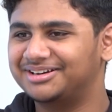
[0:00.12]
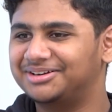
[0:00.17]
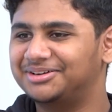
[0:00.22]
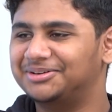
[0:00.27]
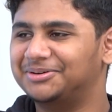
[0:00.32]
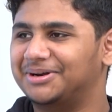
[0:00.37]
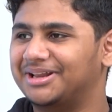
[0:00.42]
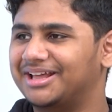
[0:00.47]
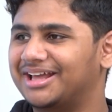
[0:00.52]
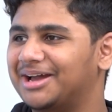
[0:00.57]

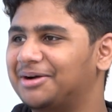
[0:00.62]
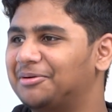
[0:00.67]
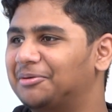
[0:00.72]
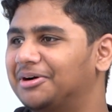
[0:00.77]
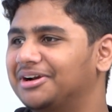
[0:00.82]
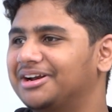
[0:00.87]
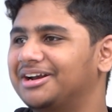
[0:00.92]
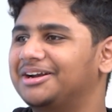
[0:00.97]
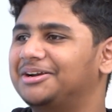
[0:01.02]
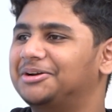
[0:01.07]
Today I
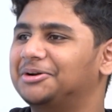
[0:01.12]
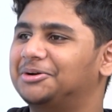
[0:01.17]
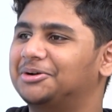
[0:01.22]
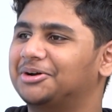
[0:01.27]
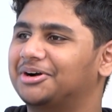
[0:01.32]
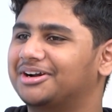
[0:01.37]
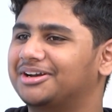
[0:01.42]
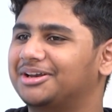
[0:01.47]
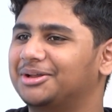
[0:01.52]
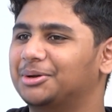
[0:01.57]
wanted to
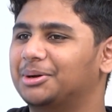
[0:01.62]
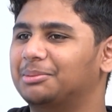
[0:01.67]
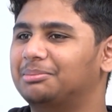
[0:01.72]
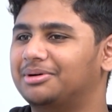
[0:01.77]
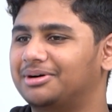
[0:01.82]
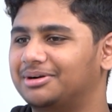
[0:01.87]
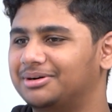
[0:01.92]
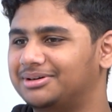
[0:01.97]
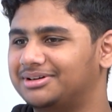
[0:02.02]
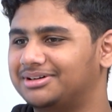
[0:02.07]
talk to you
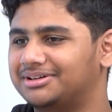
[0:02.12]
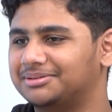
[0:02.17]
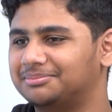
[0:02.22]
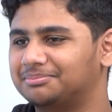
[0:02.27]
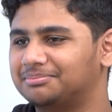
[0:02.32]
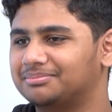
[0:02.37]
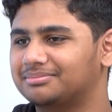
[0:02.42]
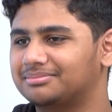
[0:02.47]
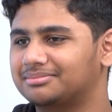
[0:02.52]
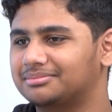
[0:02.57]
about
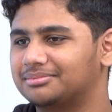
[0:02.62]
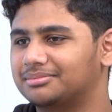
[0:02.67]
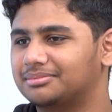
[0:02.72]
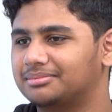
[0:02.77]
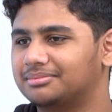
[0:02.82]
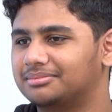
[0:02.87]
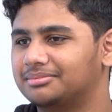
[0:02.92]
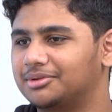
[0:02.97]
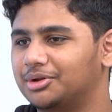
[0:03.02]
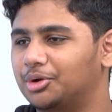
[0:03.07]

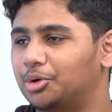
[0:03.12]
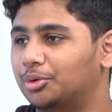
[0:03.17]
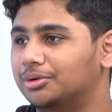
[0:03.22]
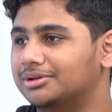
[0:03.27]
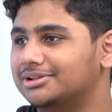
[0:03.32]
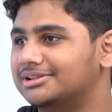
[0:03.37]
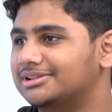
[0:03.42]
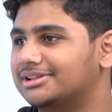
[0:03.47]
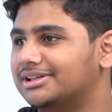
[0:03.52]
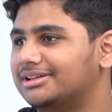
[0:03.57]

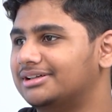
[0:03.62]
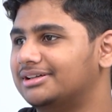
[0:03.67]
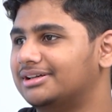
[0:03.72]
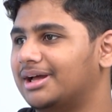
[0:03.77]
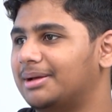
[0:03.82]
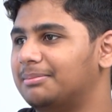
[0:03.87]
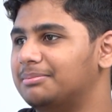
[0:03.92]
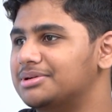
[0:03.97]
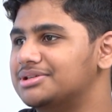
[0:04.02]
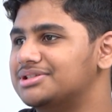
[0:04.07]
goals and
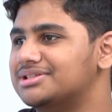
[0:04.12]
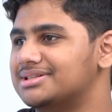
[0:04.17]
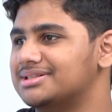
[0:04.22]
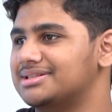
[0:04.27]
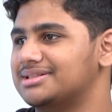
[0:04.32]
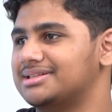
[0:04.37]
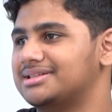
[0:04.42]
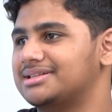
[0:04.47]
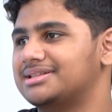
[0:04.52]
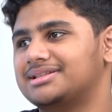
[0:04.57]

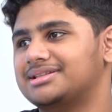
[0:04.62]
ambitions.